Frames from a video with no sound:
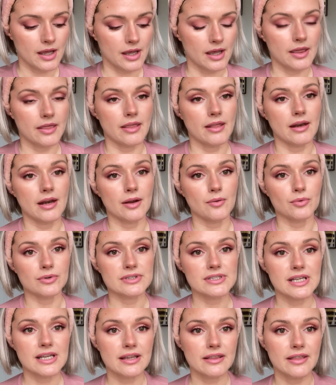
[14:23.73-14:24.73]
And then I will
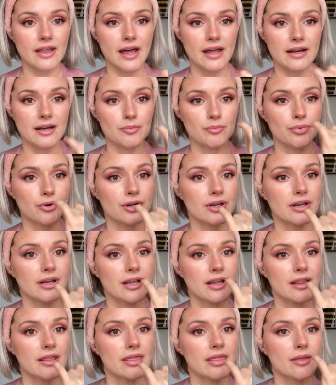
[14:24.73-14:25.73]
take that and put it
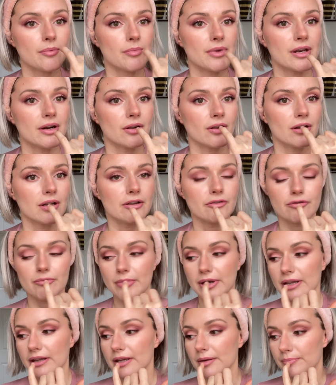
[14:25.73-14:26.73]
in the middle of
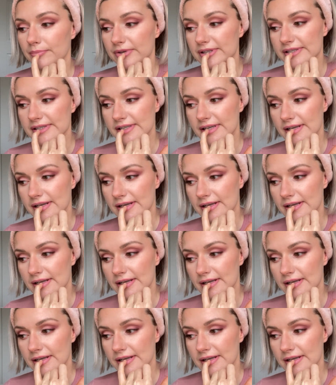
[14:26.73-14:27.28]
my lips.